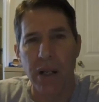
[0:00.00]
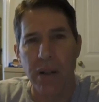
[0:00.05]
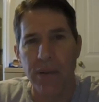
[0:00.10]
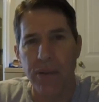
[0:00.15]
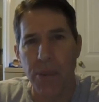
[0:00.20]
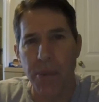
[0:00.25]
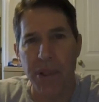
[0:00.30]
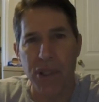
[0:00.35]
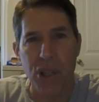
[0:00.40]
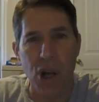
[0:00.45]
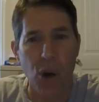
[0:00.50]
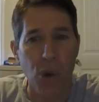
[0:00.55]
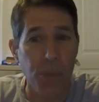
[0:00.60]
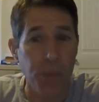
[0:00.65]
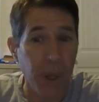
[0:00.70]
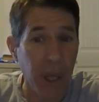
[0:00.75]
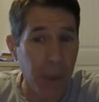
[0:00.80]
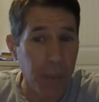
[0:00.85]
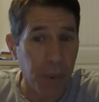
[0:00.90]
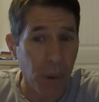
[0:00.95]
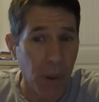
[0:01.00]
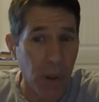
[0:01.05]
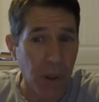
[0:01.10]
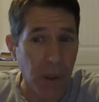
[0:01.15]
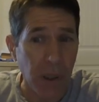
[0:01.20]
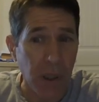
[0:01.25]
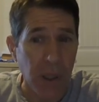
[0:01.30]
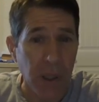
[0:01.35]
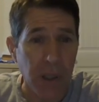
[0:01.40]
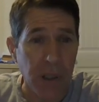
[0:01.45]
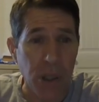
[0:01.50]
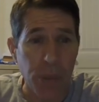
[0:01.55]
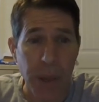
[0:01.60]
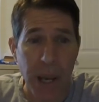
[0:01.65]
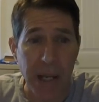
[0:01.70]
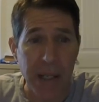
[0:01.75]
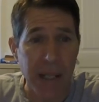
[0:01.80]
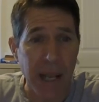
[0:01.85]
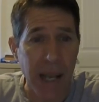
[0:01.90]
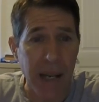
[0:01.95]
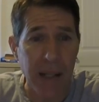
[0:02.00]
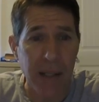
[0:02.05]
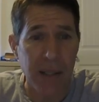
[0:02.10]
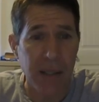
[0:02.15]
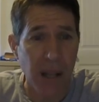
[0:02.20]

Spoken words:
from its own people to maintain its